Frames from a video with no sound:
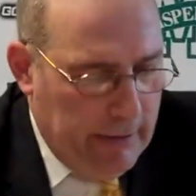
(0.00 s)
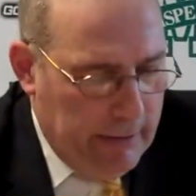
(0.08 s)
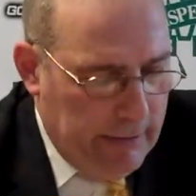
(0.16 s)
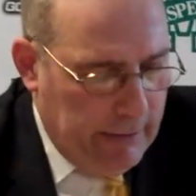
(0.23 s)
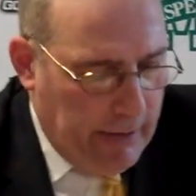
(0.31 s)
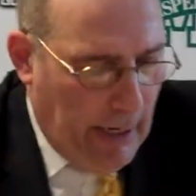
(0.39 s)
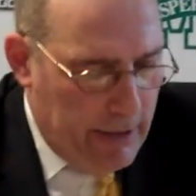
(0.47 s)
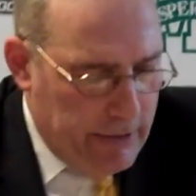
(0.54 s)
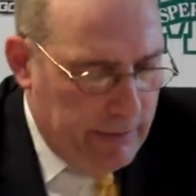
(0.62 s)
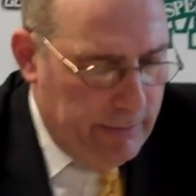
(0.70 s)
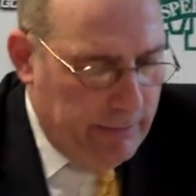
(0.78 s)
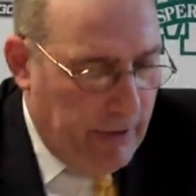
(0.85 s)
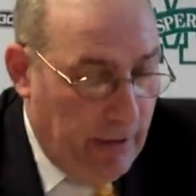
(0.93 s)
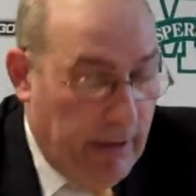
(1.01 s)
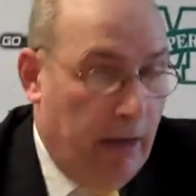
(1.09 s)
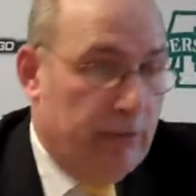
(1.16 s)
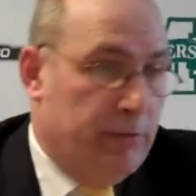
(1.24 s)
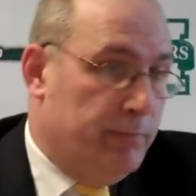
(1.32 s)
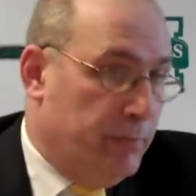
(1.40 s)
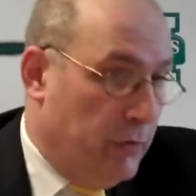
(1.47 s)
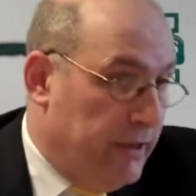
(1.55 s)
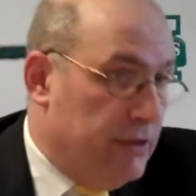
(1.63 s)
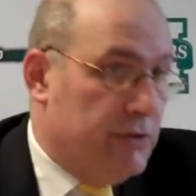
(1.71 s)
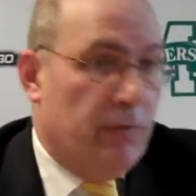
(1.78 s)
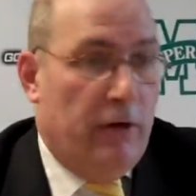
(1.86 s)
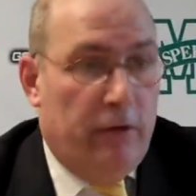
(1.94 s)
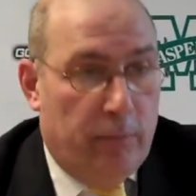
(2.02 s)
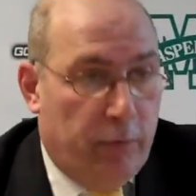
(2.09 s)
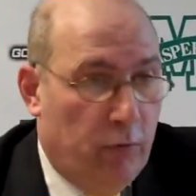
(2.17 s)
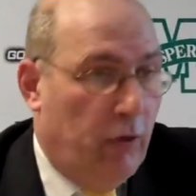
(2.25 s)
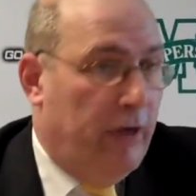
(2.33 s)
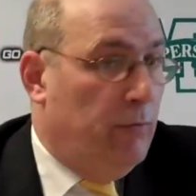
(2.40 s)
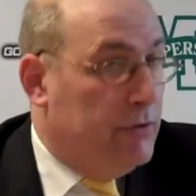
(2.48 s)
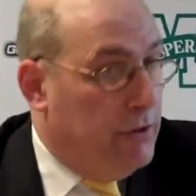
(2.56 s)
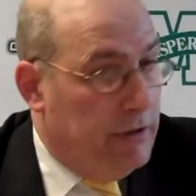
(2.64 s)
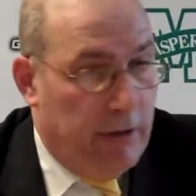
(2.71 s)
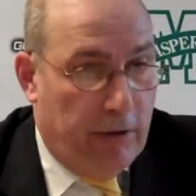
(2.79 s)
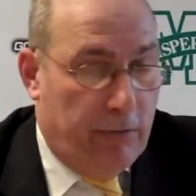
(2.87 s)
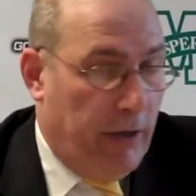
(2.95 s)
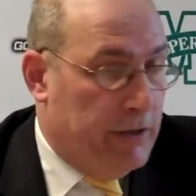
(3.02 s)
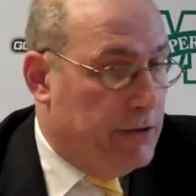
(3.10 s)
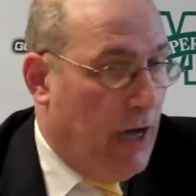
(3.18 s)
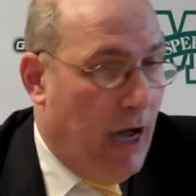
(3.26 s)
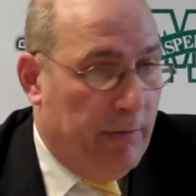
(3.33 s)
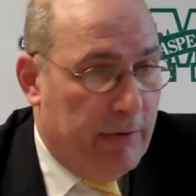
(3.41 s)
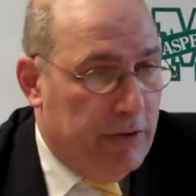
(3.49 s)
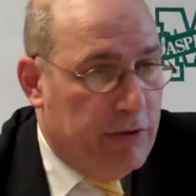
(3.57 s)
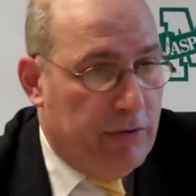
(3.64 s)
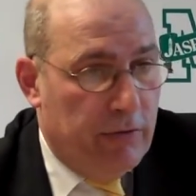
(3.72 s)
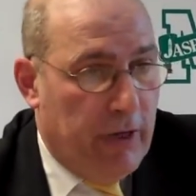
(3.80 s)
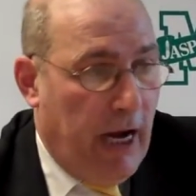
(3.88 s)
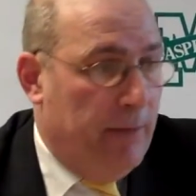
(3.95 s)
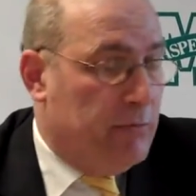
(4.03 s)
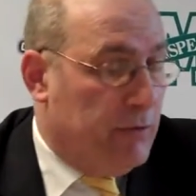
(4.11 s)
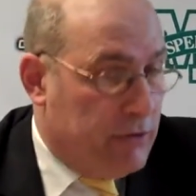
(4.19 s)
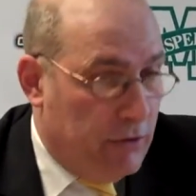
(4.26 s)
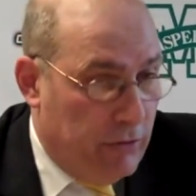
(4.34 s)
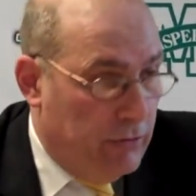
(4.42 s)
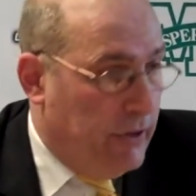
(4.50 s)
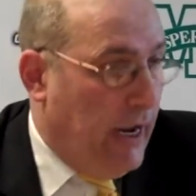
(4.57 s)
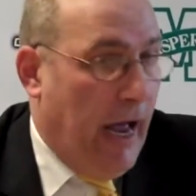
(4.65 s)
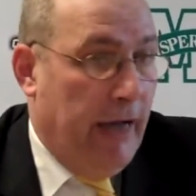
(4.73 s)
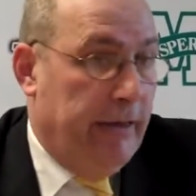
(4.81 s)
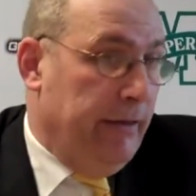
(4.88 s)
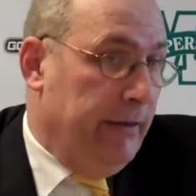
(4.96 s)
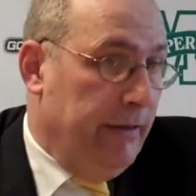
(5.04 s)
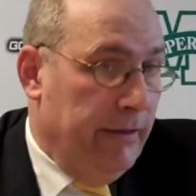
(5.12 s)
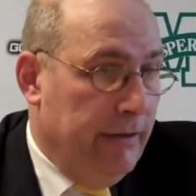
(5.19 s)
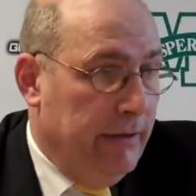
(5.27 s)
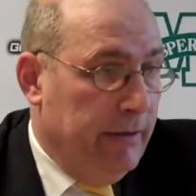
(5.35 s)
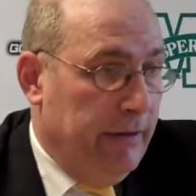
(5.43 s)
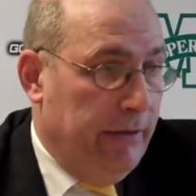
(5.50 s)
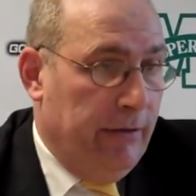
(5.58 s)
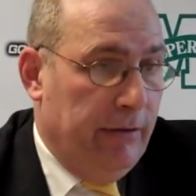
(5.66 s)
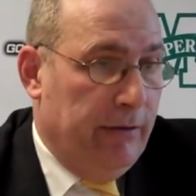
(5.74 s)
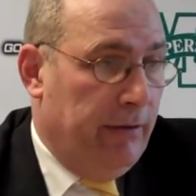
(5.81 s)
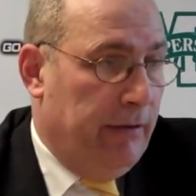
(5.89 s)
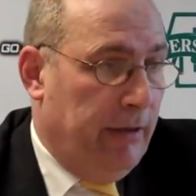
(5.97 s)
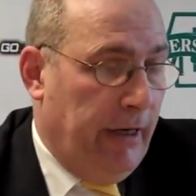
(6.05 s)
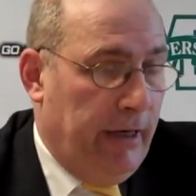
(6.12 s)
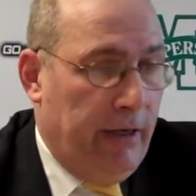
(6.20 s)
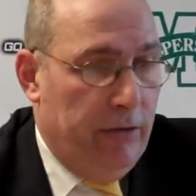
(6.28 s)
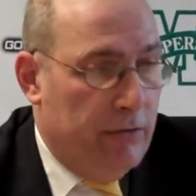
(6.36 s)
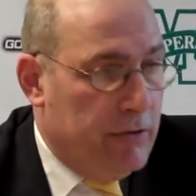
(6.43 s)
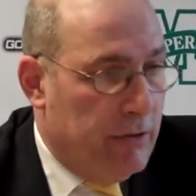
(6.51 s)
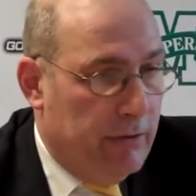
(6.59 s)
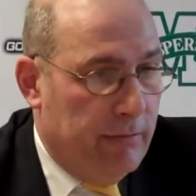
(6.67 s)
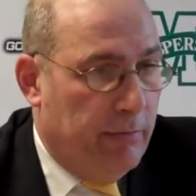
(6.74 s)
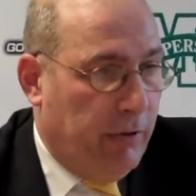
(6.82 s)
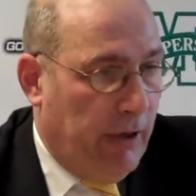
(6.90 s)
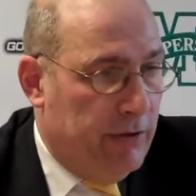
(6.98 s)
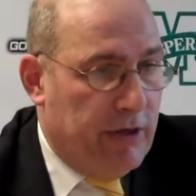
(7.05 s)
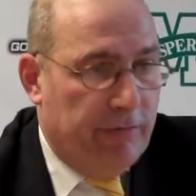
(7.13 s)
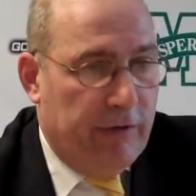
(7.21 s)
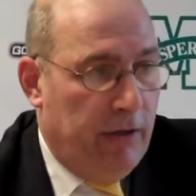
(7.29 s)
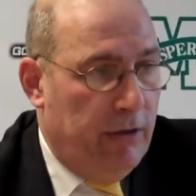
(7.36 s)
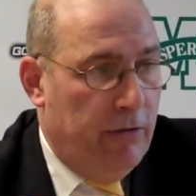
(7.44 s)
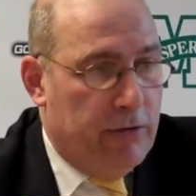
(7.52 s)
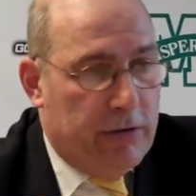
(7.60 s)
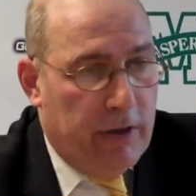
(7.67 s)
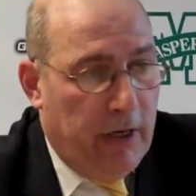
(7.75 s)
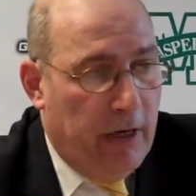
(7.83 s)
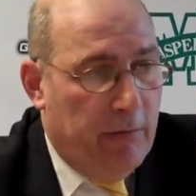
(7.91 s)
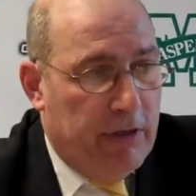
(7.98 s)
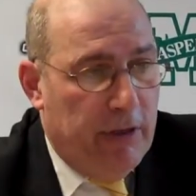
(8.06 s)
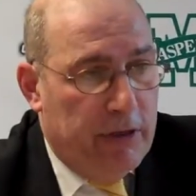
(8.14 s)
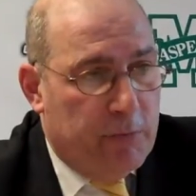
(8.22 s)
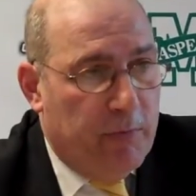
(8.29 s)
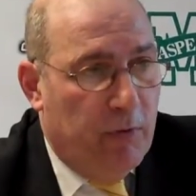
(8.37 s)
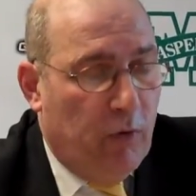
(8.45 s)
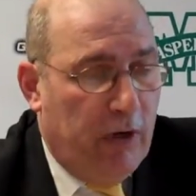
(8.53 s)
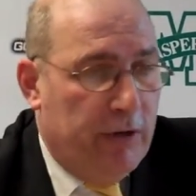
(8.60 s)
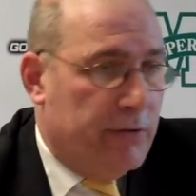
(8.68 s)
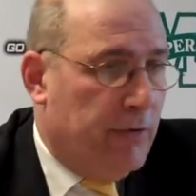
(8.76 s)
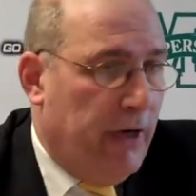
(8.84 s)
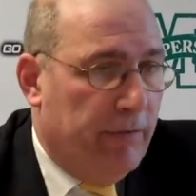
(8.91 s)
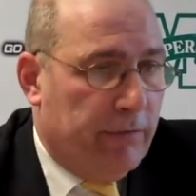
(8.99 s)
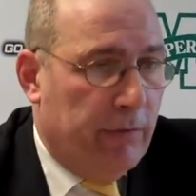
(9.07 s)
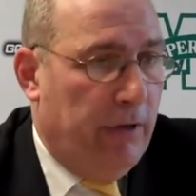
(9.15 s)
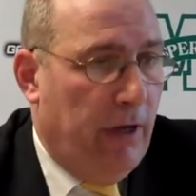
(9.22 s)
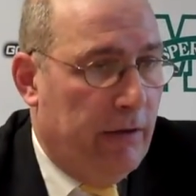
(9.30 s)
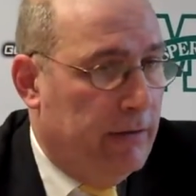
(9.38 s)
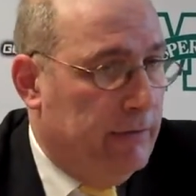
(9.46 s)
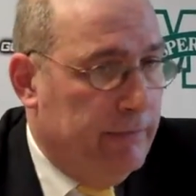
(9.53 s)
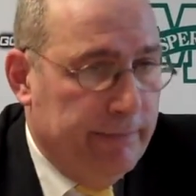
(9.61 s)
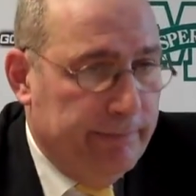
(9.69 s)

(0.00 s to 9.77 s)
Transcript: uh, guys that you know now Breeden's running the point, which he did a great job in these two games. It's a new guy. You know, you got to get used to. Players have to get used to him. It's been one injury after another.